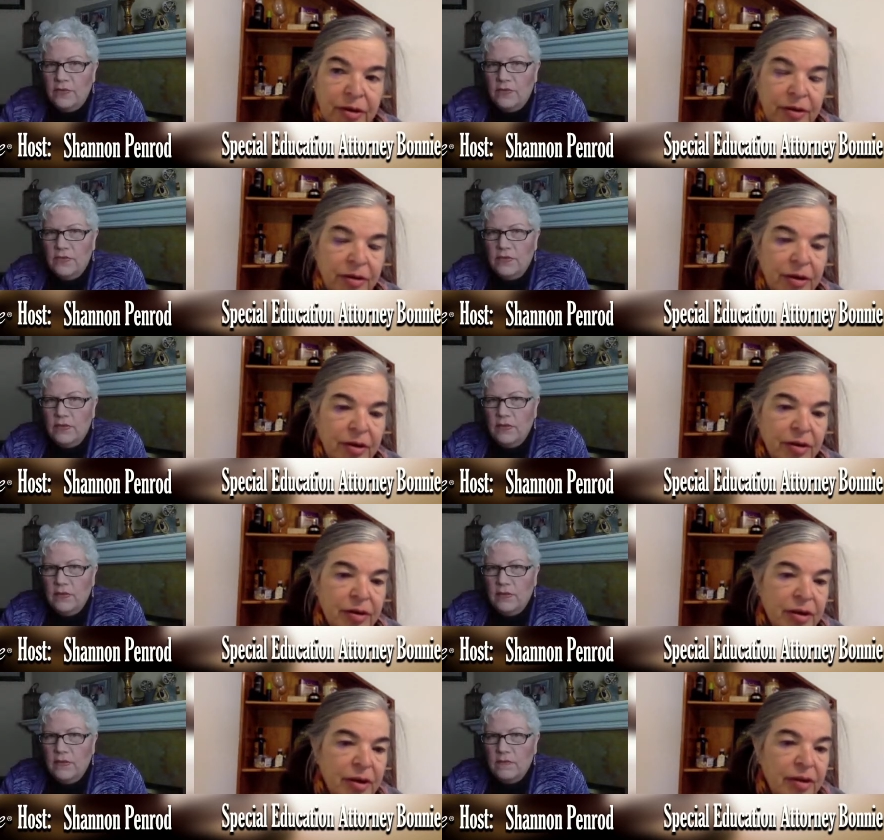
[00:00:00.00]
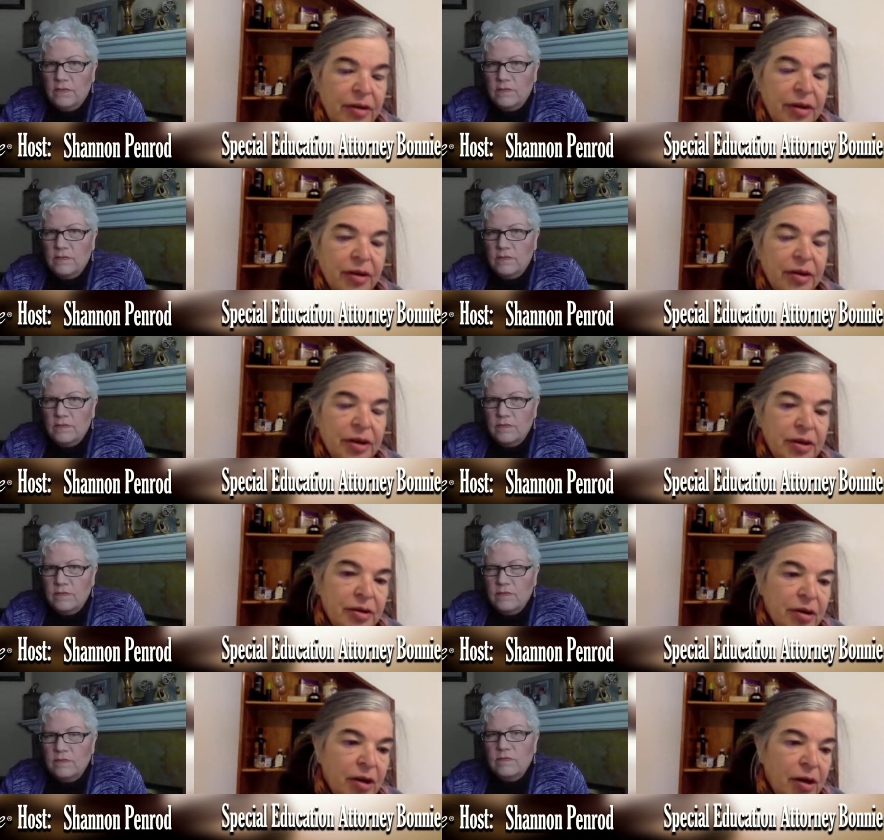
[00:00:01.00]
Speaker 1: South?
Speaker 2: They're
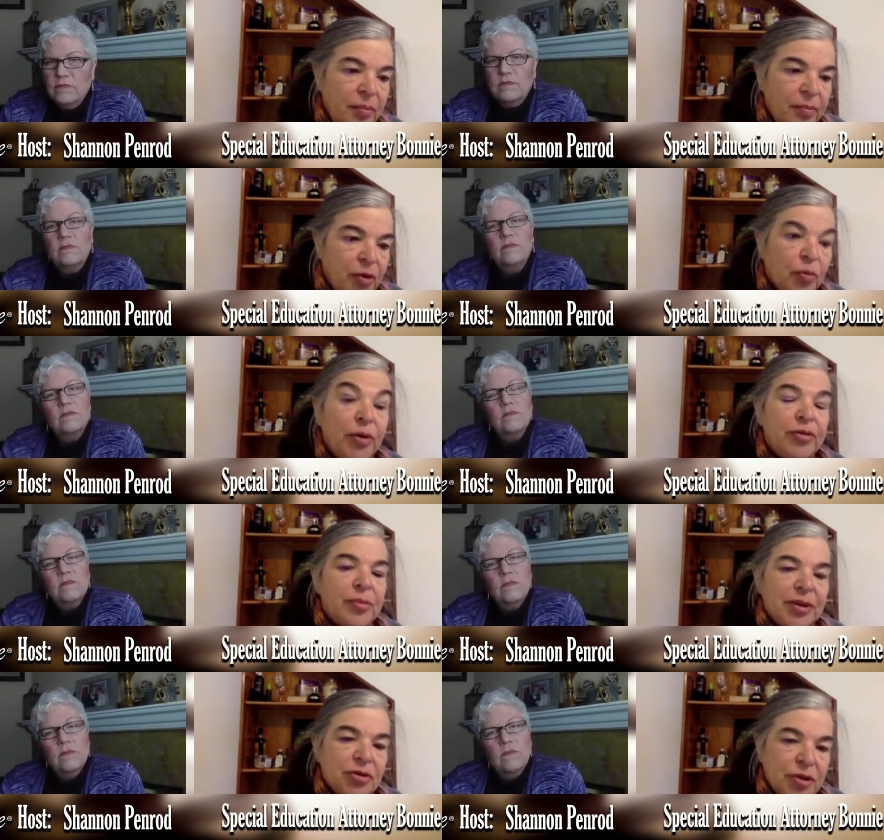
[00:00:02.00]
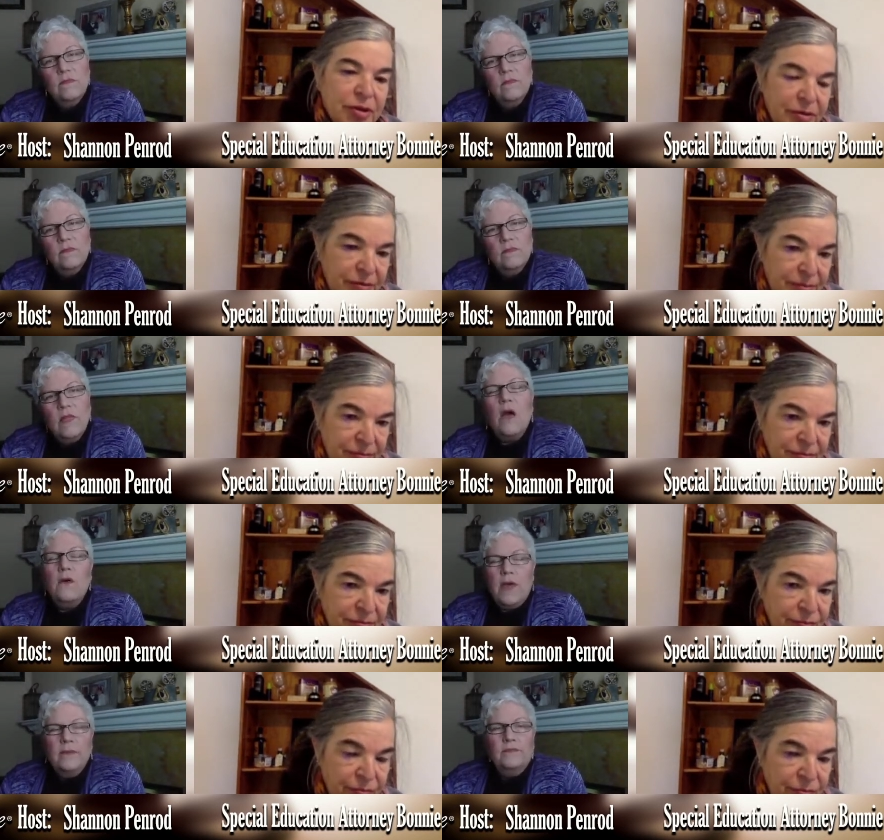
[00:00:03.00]
in um, Hermosa Beach.
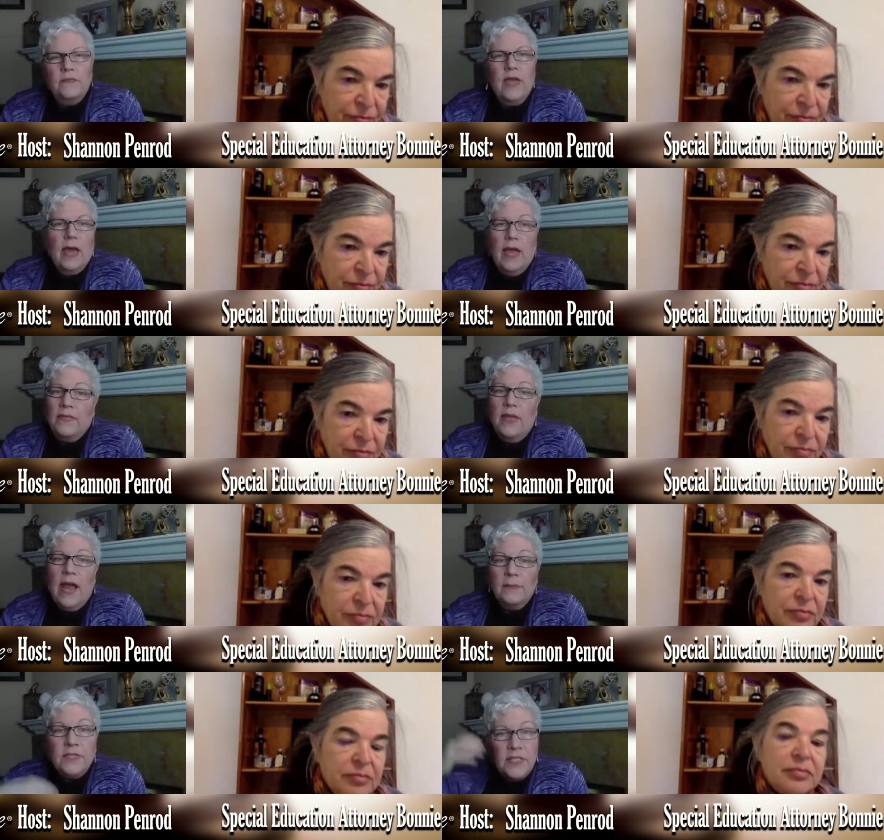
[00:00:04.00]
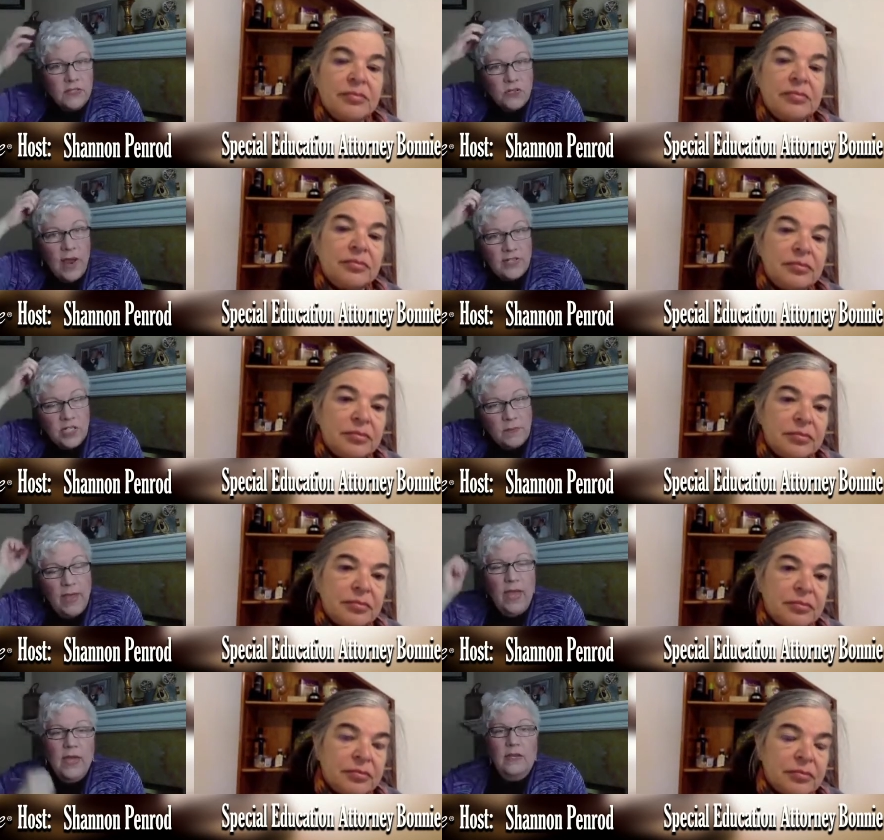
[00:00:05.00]
Speaker 1: Okay. Yeah. And then I'm still
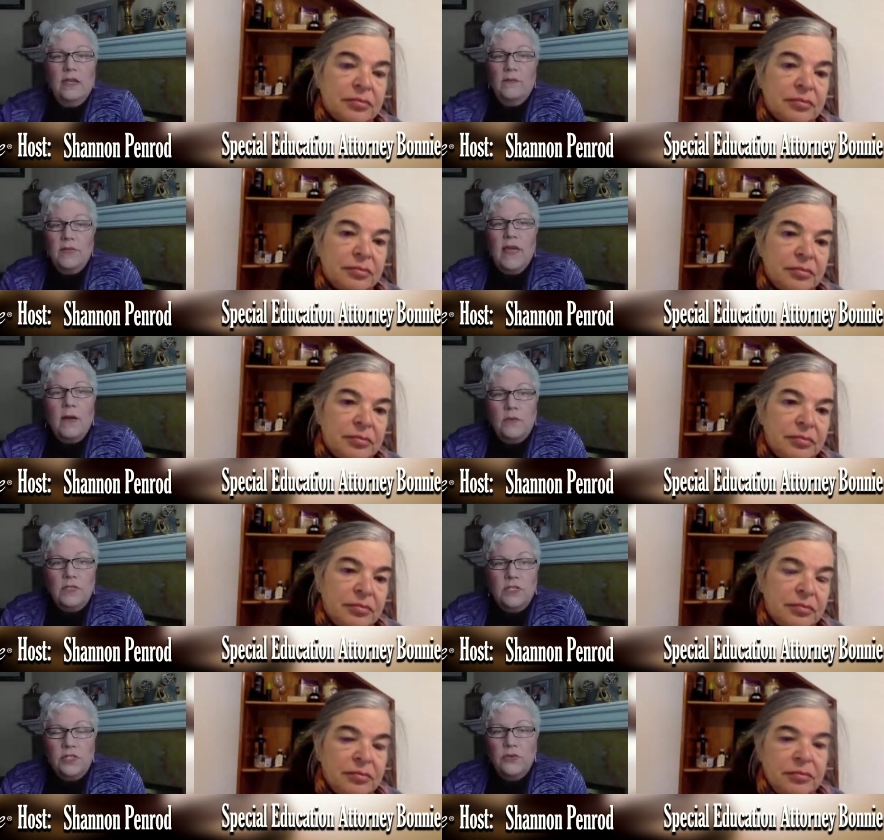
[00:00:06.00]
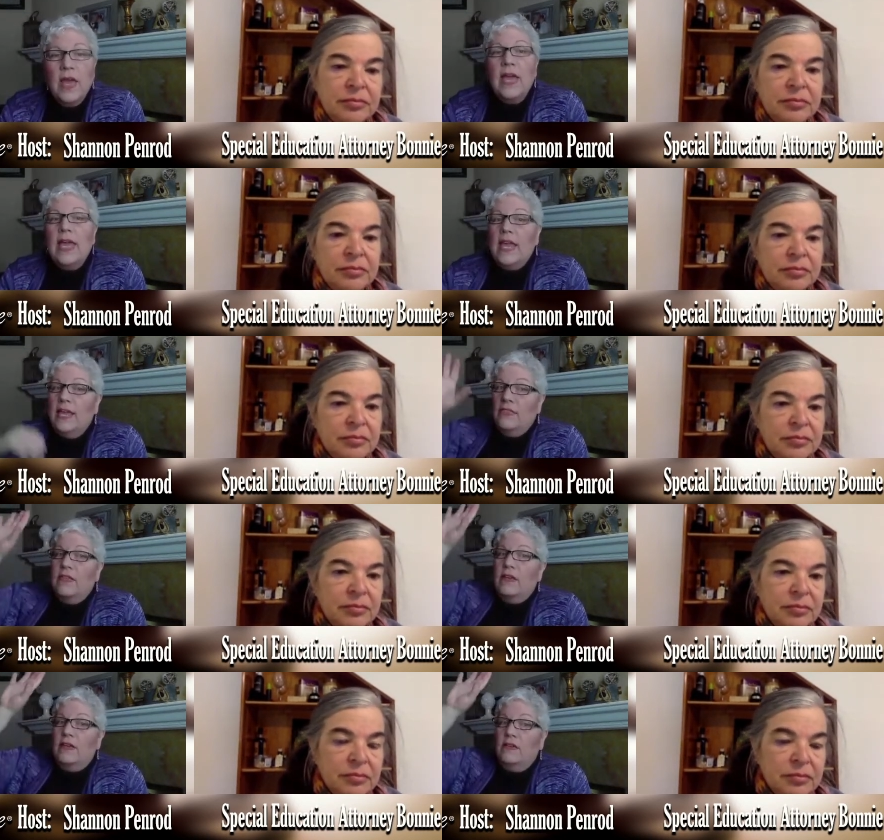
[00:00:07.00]
scratching my head with that one too.
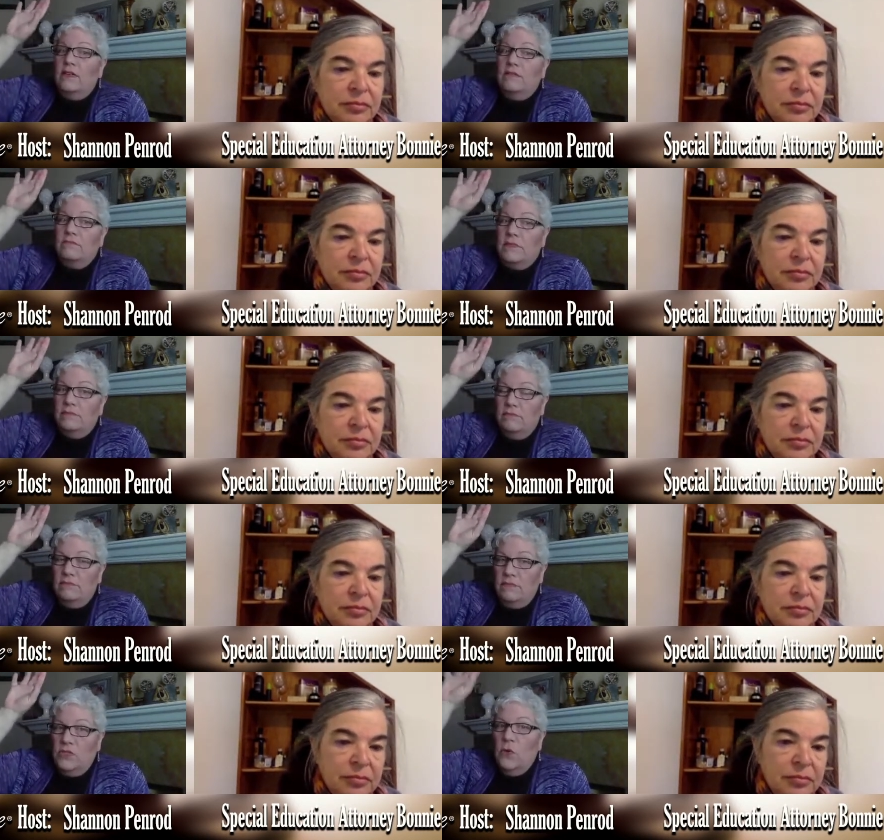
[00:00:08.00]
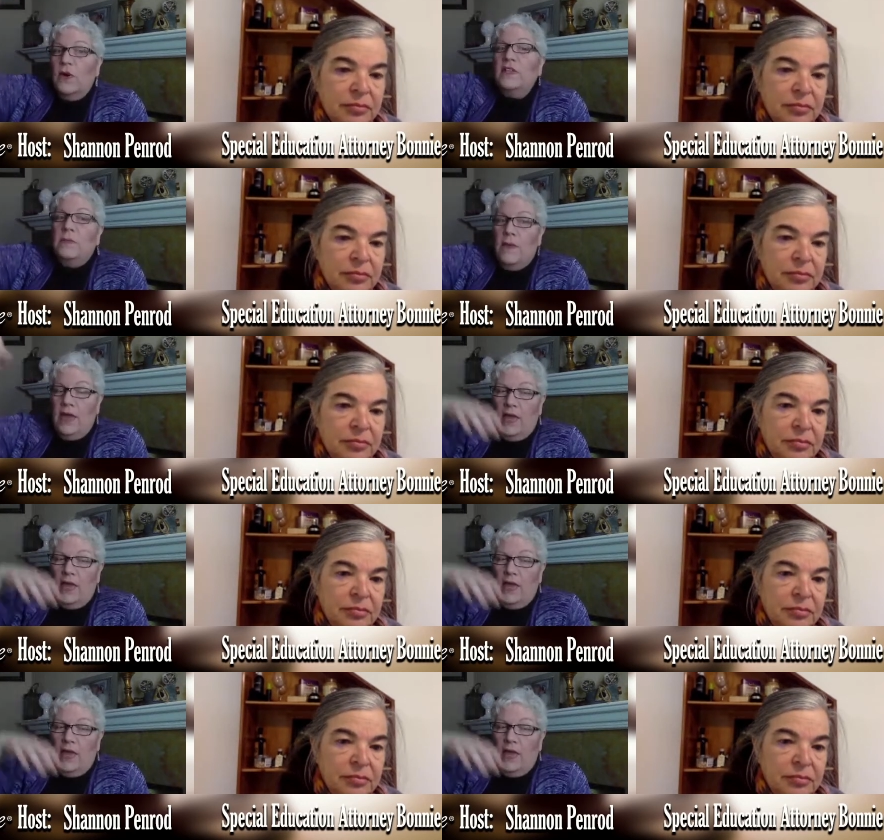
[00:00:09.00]
In the North